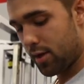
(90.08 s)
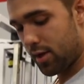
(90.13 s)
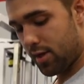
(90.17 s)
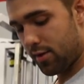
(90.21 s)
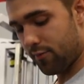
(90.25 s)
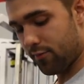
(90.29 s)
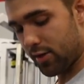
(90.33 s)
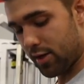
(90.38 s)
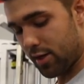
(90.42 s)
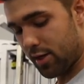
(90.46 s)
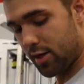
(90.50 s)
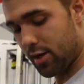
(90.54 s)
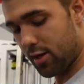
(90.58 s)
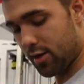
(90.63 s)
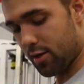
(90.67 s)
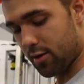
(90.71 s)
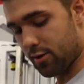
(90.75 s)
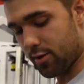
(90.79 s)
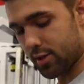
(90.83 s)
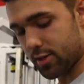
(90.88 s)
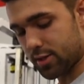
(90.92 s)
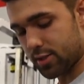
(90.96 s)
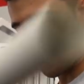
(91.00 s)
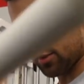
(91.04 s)
Even
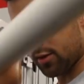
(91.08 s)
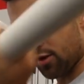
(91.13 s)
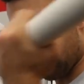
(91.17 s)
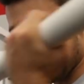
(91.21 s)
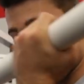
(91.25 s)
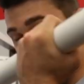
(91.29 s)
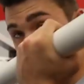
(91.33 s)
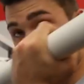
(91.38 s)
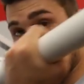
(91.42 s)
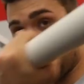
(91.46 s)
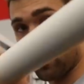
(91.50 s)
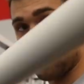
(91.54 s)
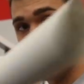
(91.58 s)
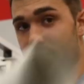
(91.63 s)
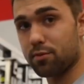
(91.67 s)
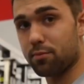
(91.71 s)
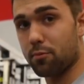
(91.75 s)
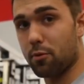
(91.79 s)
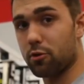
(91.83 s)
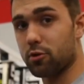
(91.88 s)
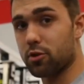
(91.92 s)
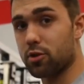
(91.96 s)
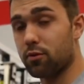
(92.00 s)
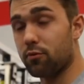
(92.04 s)
here, this is not a full range of
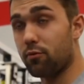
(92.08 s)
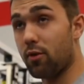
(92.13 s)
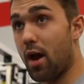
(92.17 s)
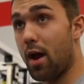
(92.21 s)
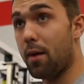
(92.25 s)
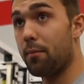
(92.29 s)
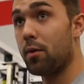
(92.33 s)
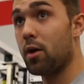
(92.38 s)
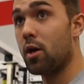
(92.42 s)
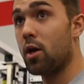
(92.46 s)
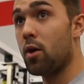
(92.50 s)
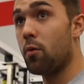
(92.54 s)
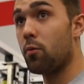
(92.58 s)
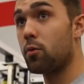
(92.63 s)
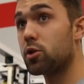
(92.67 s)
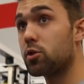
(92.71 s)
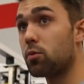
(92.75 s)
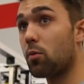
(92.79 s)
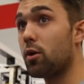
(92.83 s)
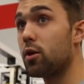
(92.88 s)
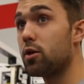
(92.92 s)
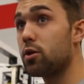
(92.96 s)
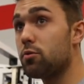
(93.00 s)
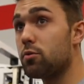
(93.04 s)
motion rep. What
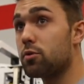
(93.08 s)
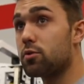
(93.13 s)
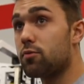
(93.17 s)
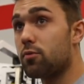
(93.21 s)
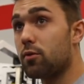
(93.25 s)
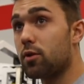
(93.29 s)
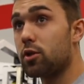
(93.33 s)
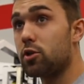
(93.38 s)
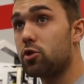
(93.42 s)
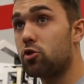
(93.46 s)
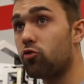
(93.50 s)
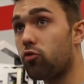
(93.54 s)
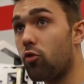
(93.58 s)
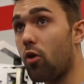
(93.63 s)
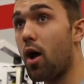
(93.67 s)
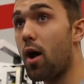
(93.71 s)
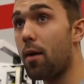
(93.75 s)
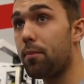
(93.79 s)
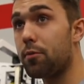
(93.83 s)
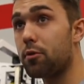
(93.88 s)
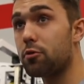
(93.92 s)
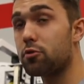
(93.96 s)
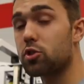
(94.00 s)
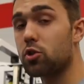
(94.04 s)
you wanna do is really
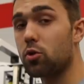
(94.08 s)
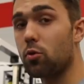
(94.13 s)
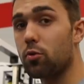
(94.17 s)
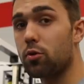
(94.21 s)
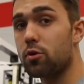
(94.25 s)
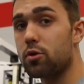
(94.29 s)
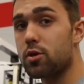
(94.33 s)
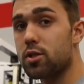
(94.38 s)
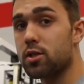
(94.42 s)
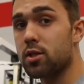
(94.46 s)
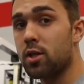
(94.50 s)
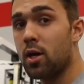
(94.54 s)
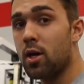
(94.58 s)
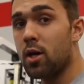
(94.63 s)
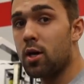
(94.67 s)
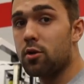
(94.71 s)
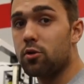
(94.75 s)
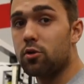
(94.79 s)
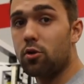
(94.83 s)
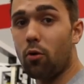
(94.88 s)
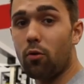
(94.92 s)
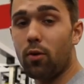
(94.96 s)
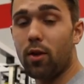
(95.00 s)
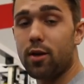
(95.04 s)
drop those shoulders,
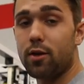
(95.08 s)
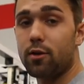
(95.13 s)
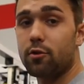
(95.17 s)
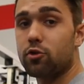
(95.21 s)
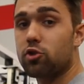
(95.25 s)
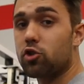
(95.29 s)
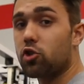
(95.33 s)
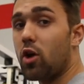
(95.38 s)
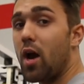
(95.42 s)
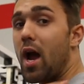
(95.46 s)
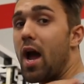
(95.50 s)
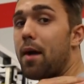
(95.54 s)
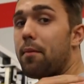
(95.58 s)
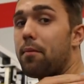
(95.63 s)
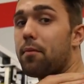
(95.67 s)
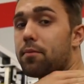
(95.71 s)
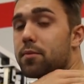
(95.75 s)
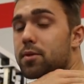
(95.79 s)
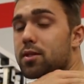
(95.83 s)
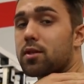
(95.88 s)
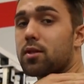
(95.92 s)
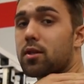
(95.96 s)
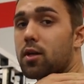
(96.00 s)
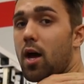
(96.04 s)
don't let your
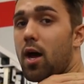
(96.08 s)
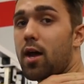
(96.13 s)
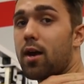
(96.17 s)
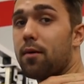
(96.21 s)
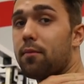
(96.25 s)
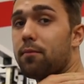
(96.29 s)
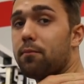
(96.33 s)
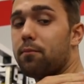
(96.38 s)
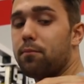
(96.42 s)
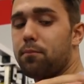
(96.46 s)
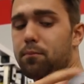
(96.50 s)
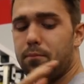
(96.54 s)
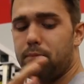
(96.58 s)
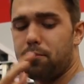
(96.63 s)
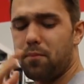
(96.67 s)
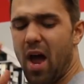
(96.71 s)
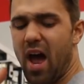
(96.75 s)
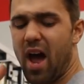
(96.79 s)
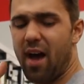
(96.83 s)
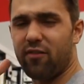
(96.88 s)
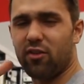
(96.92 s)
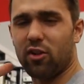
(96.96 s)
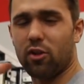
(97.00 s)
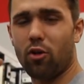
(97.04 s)
traps kind of
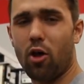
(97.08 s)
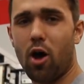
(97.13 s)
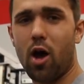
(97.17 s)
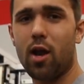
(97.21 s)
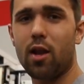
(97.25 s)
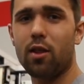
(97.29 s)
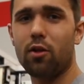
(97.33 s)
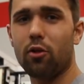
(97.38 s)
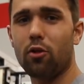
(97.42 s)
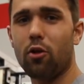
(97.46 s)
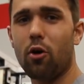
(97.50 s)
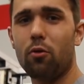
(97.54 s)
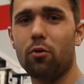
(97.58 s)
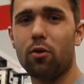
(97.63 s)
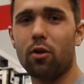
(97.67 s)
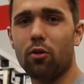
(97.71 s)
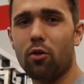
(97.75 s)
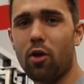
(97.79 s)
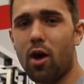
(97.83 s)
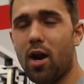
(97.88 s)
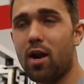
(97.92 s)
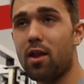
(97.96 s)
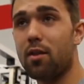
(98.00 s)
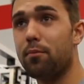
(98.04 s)
have a lot of the load and a
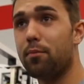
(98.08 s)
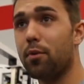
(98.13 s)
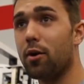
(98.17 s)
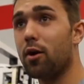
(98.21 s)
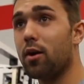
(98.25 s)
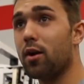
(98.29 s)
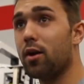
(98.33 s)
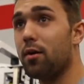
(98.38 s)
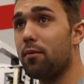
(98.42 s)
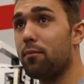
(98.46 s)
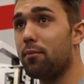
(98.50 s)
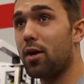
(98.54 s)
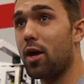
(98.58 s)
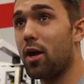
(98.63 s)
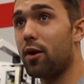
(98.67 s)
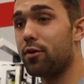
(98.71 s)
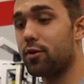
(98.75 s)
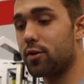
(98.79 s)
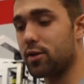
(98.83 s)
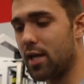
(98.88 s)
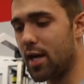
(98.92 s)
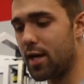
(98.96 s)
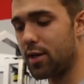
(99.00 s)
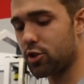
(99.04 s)
lot of the burden be
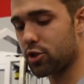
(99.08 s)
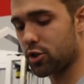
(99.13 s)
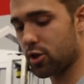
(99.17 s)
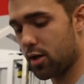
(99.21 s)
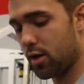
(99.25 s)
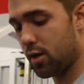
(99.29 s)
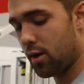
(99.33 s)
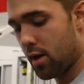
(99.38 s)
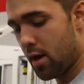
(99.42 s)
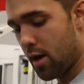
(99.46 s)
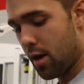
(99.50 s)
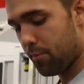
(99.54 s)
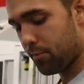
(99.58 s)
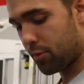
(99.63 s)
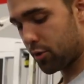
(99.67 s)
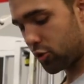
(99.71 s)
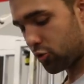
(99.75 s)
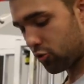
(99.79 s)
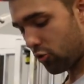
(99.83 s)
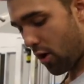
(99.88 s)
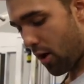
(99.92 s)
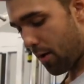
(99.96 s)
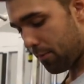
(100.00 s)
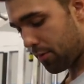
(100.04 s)
under tension, but
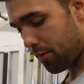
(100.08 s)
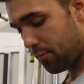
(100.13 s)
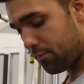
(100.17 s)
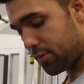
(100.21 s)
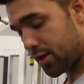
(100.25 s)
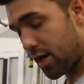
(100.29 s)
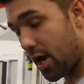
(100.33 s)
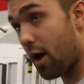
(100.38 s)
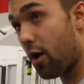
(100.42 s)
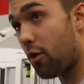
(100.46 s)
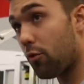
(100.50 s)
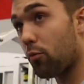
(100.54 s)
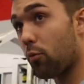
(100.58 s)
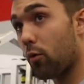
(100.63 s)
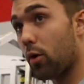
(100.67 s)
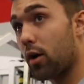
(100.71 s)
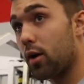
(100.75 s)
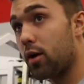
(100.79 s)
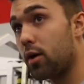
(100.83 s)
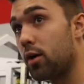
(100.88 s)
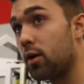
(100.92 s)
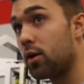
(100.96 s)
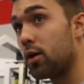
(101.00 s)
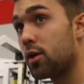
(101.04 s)
drop them
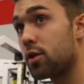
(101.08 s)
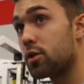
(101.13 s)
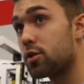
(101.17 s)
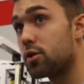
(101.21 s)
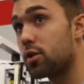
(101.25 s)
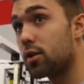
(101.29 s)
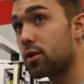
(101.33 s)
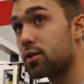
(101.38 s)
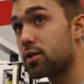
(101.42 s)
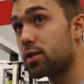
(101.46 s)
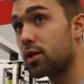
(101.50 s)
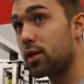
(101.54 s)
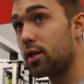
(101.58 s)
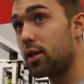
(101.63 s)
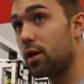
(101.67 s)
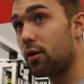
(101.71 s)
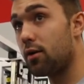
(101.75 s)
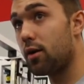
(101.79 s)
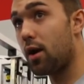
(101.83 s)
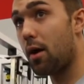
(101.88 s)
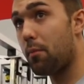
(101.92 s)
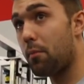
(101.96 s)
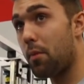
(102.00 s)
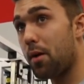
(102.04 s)
downward. So you can see
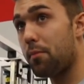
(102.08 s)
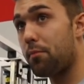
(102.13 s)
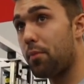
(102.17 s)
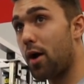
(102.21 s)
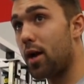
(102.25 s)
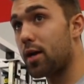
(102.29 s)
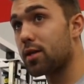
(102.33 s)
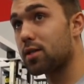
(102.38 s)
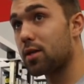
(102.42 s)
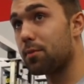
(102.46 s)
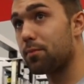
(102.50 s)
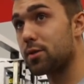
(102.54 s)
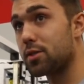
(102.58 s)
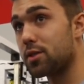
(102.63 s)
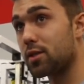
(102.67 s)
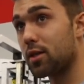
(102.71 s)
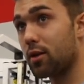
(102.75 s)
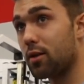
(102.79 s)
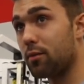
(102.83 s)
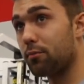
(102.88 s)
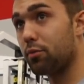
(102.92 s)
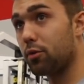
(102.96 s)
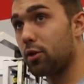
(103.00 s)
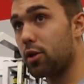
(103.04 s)
here, now my bicep is
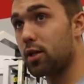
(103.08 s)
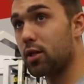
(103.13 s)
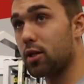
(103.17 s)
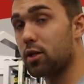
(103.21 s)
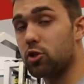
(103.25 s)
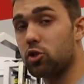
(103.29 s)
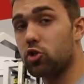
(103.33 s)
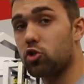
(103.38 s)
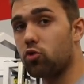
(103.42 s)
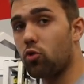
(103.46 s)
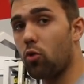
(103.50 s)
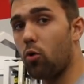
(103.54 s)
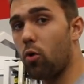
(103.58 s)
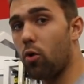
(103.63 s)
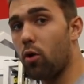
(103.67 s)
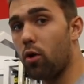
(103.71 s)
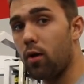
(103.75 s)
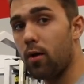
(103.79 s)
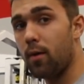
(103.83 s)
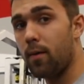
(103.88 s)
in complete control.